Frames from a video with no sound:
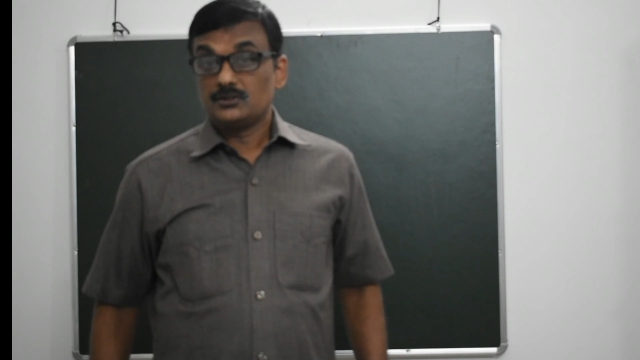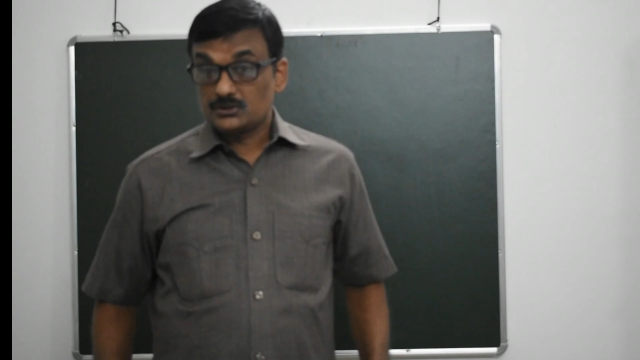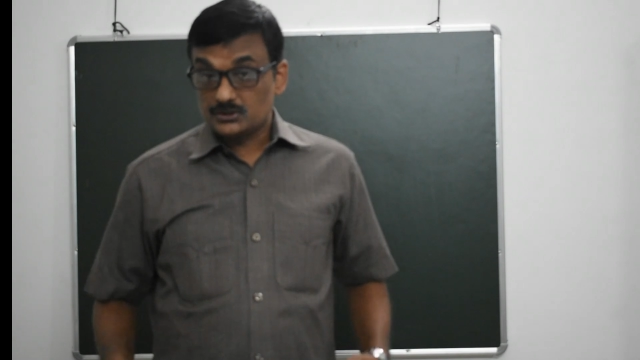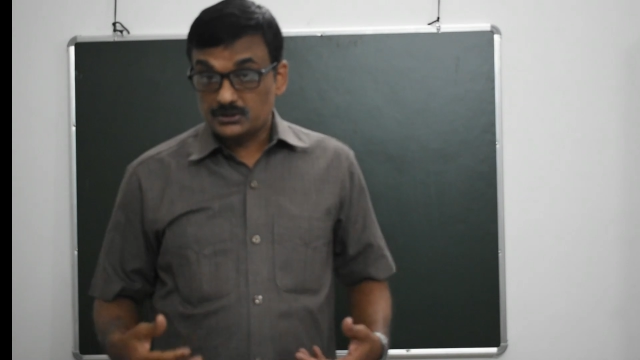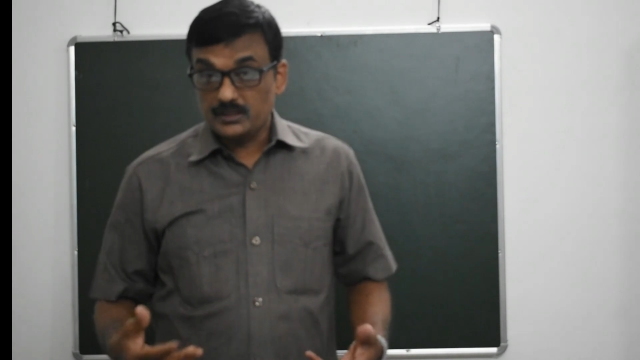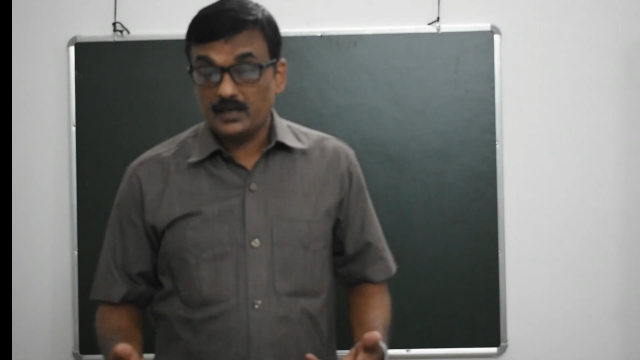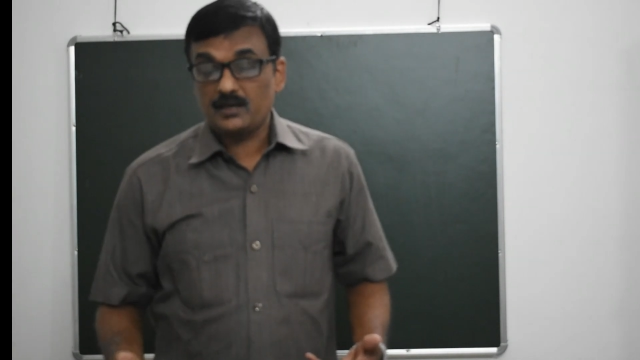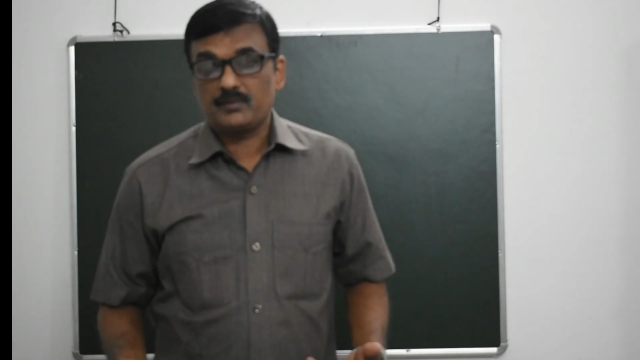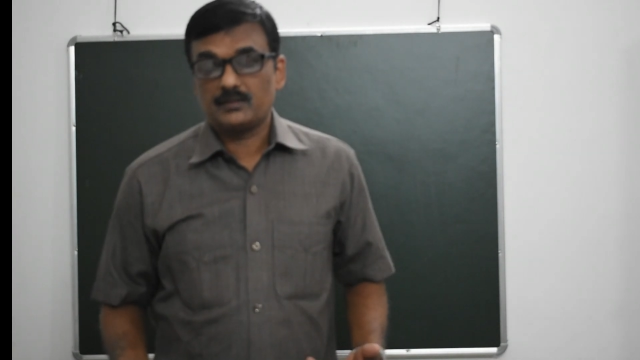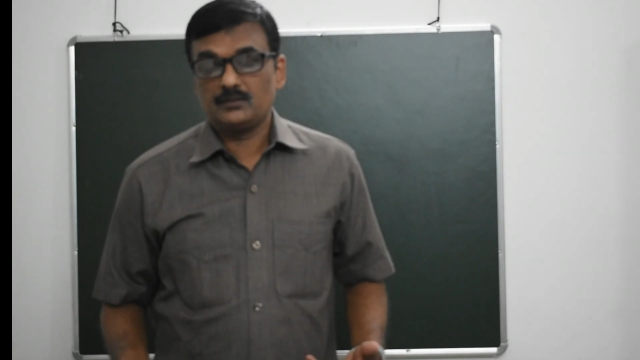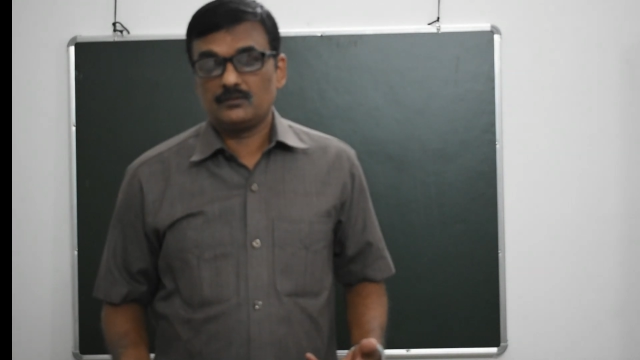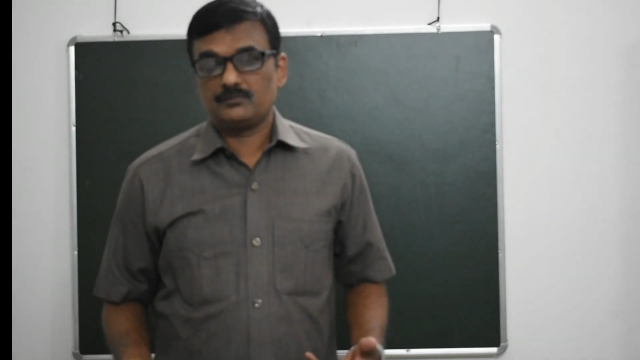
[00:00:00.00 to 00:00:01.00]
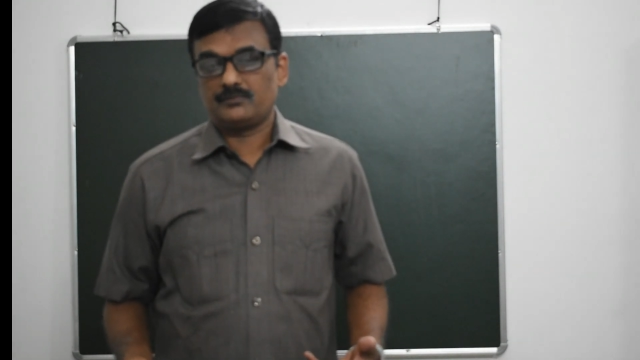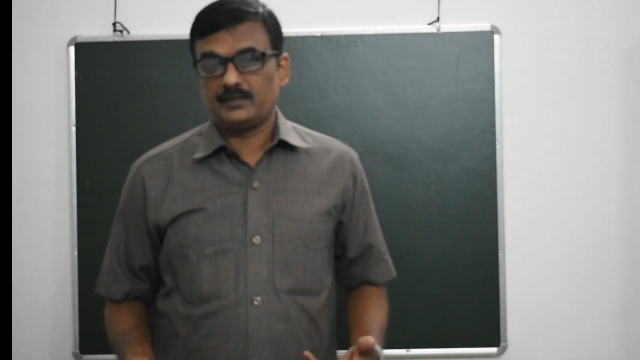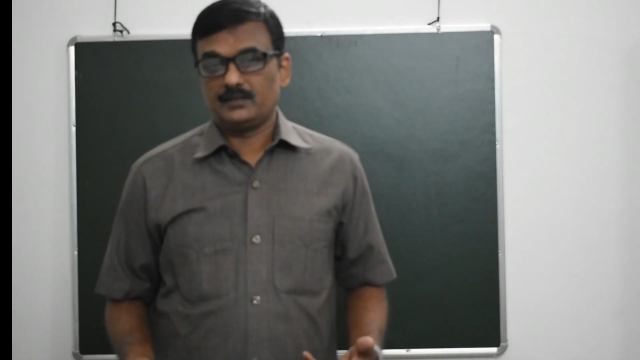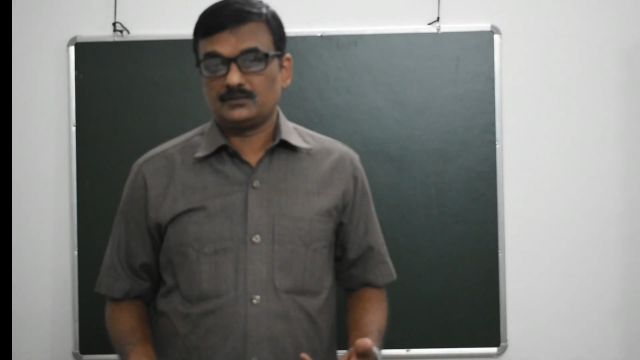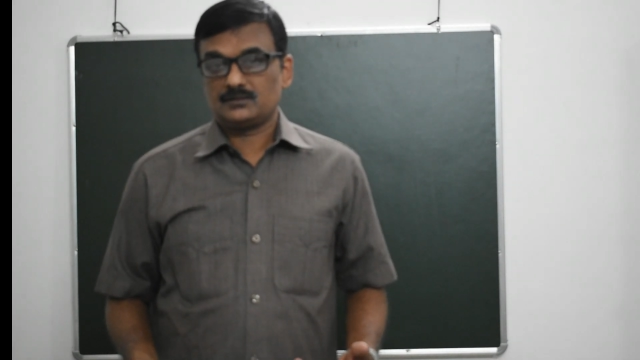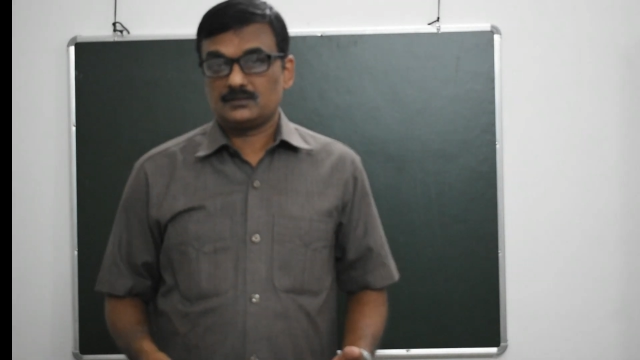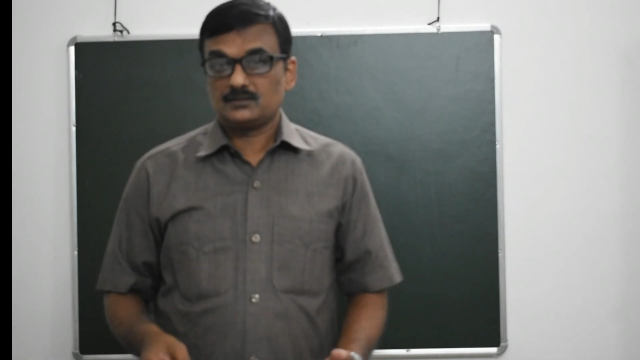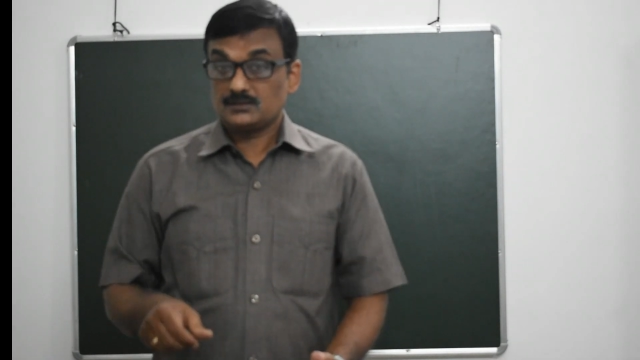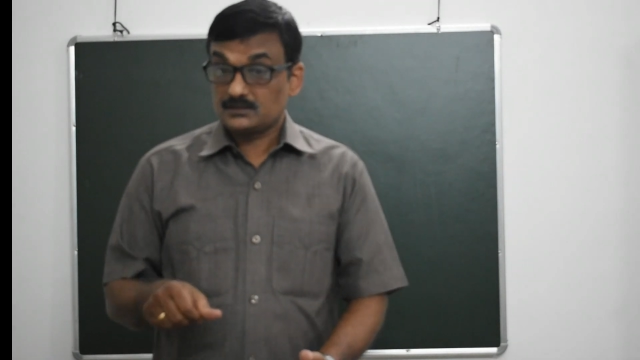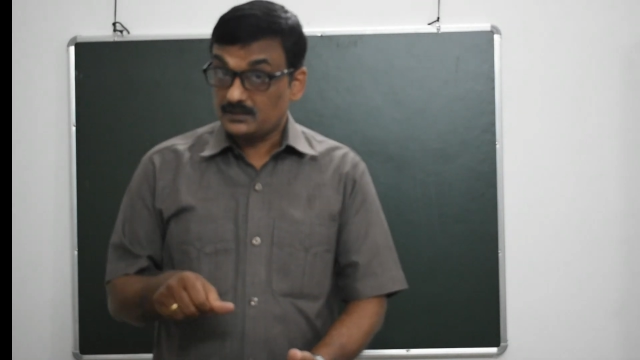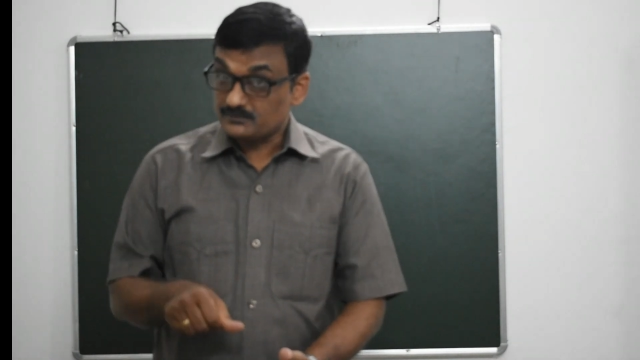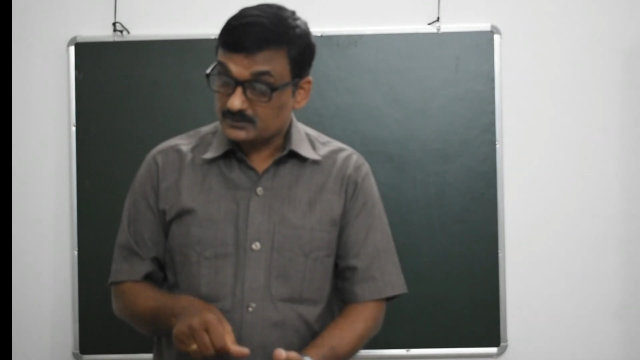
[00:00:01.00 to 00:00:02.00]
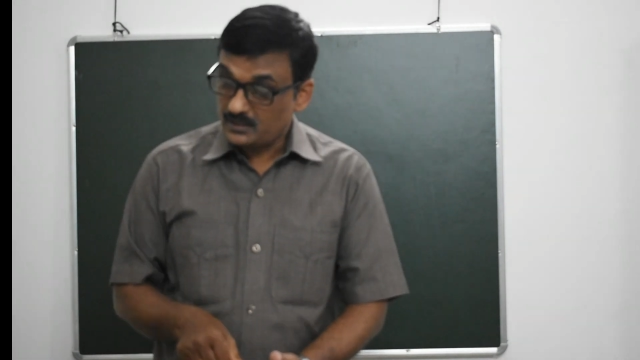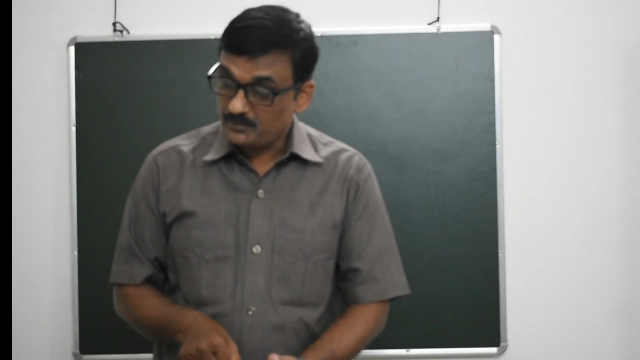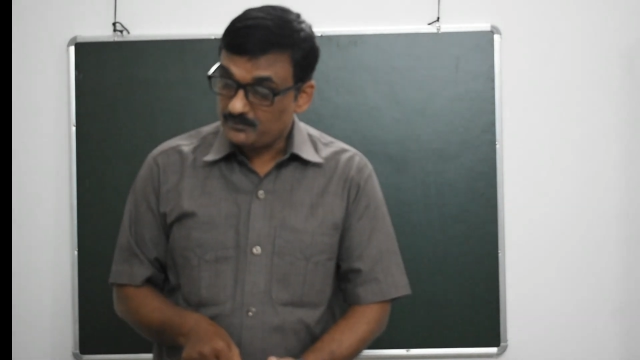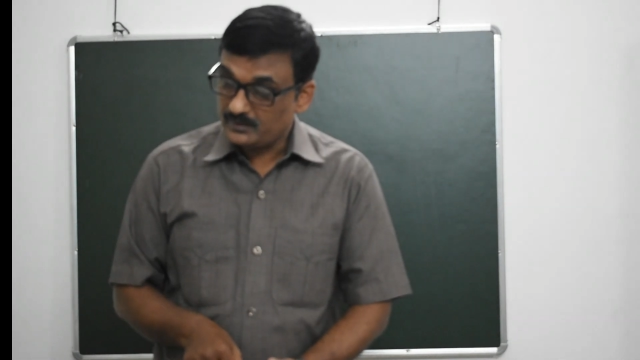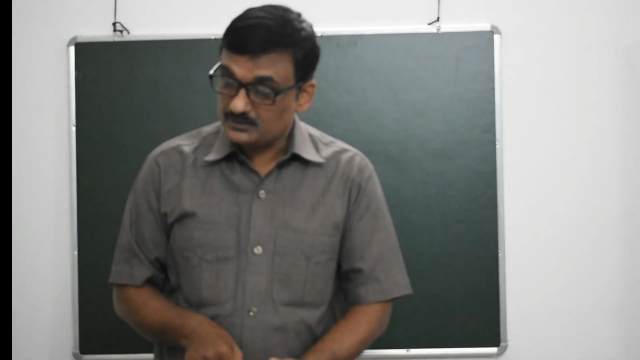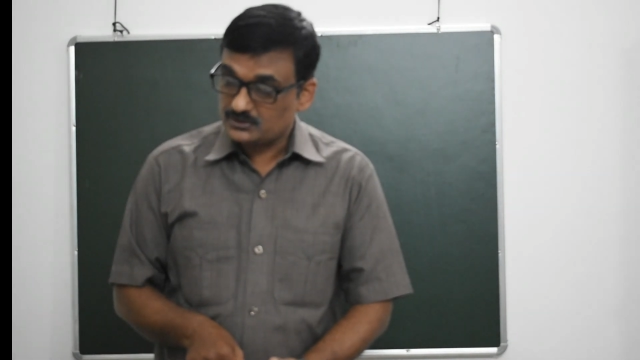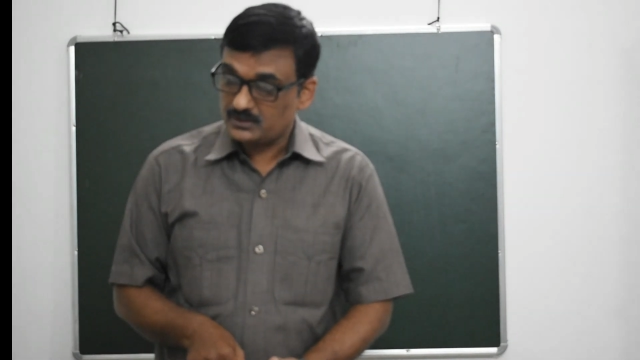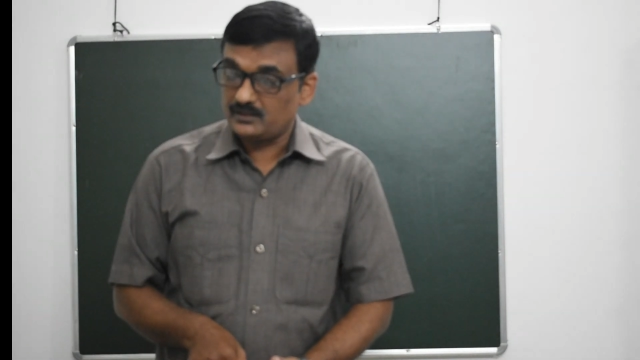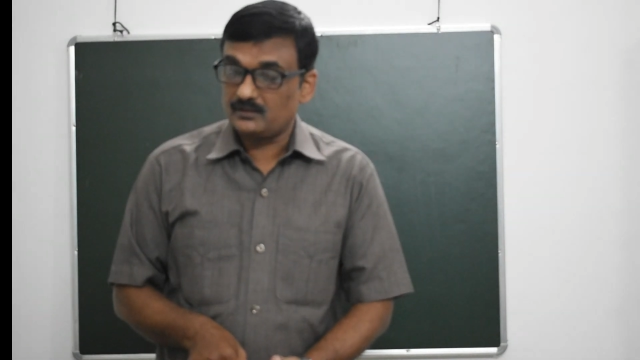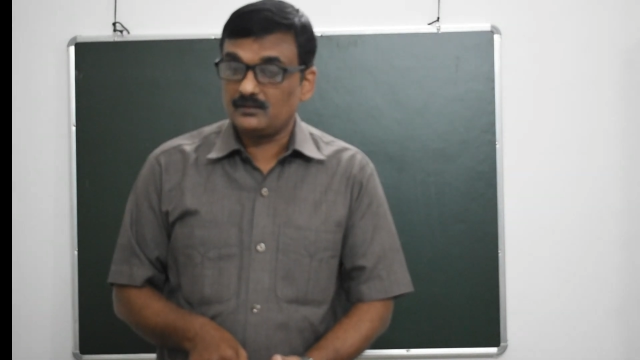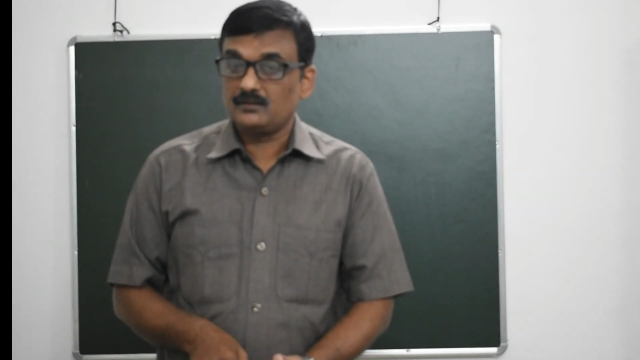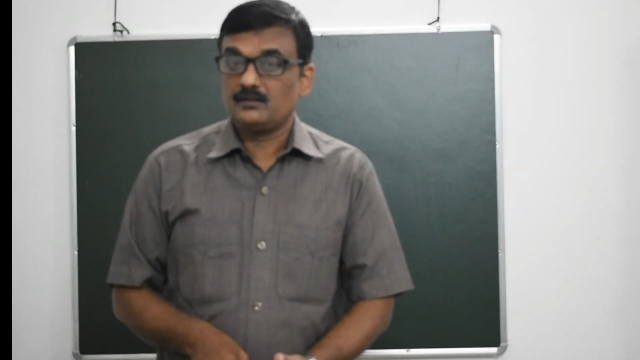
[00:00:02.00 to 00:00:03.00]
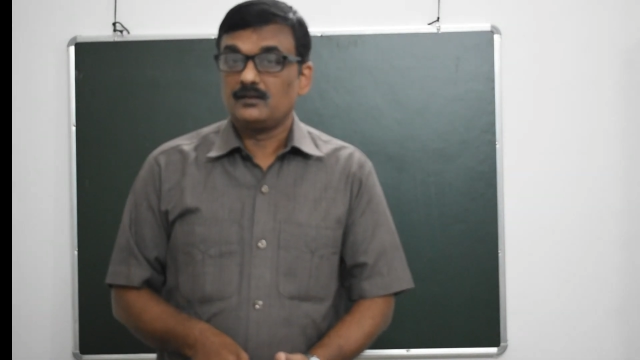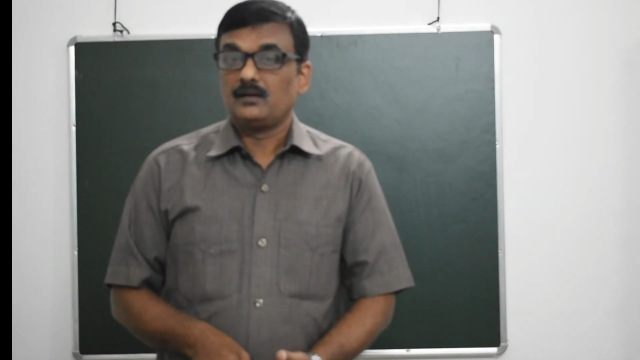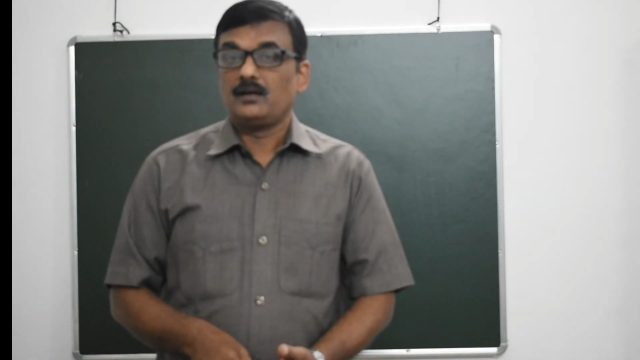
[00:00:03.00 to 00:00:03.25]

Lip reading: share among your friends, subscribe my channel